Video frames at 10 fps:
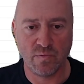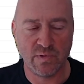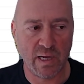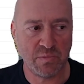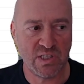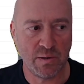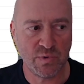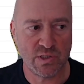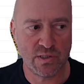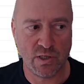
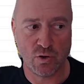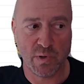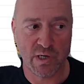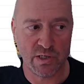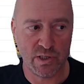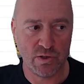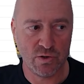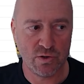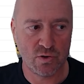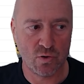timestamps need to be
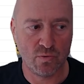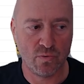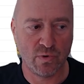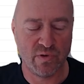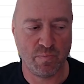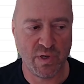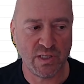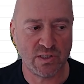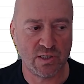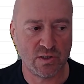continuous. So what it
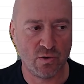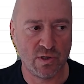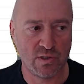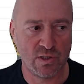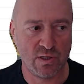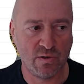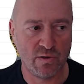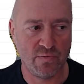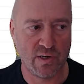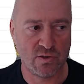means is you can see
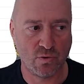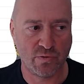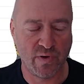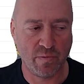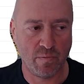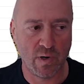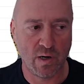if I sort them,